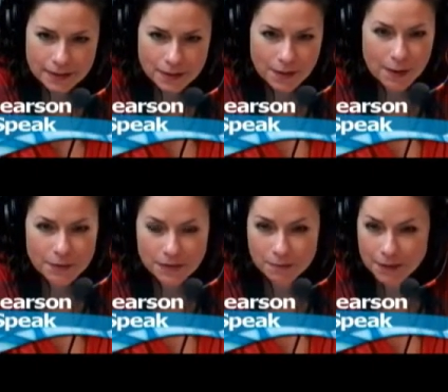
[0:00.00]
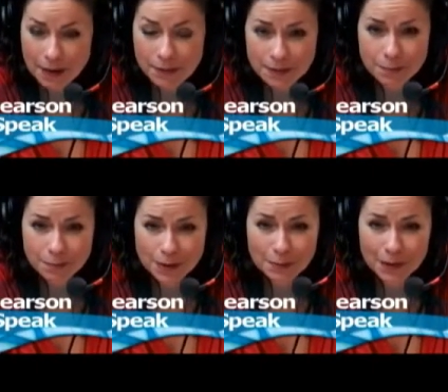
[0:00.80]
So that was a
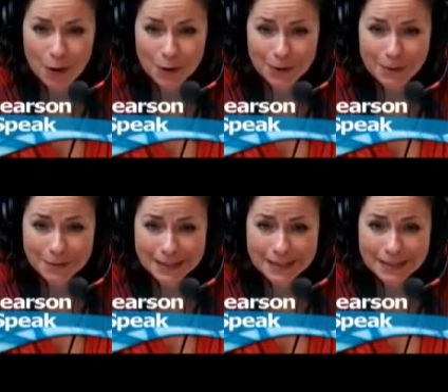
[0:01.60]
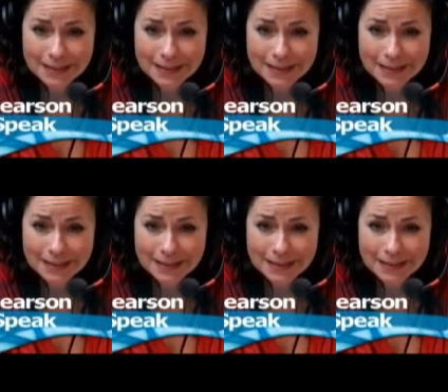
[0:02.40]
pretty big honor, I would think.